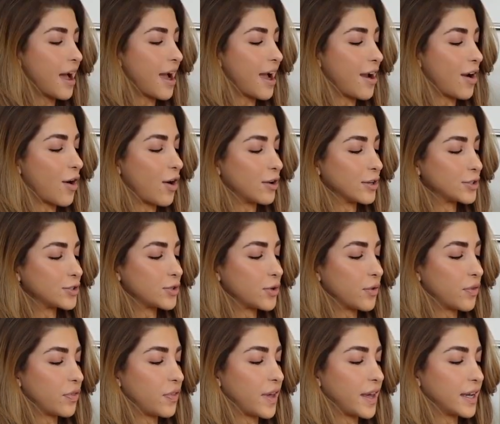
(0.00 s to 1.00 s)
I also
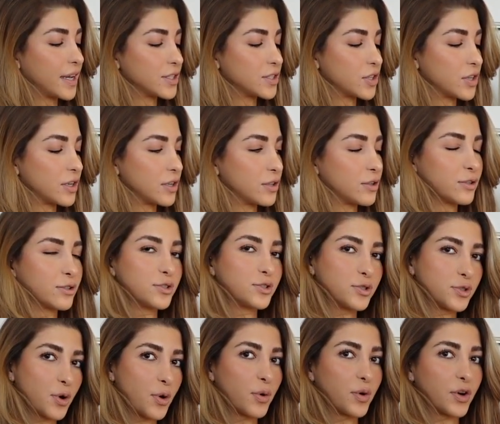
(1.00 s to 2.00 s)
think it's going to look
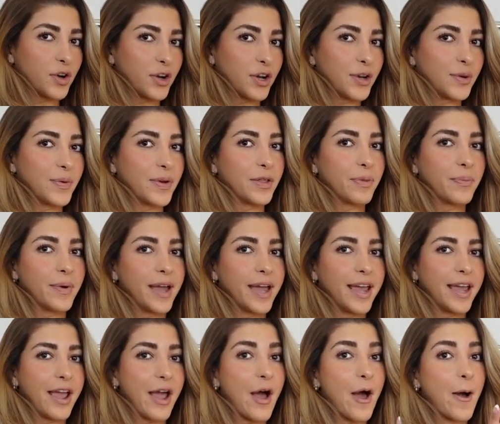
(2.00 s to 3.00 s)
so good with
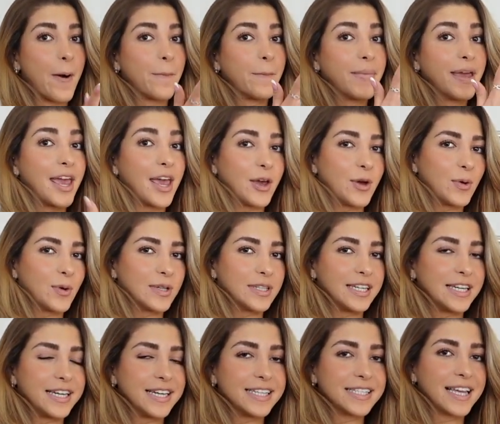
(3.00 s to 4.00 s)
my
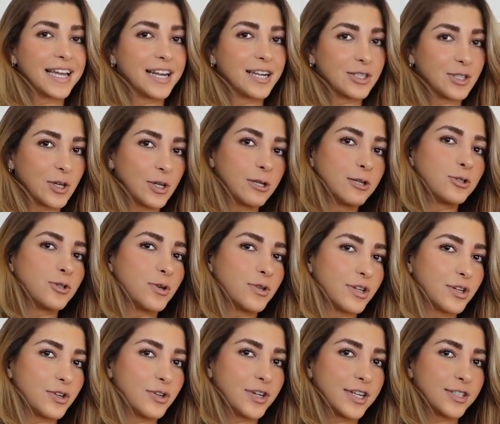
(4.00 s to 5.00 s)
Aguildes, and it's going to show
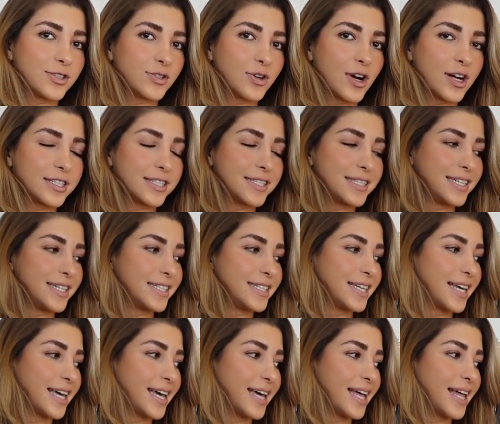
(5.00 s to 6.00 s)
the crisscross
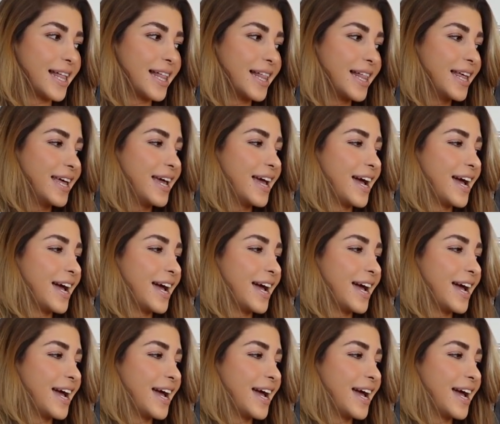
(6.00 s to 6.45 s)
detail.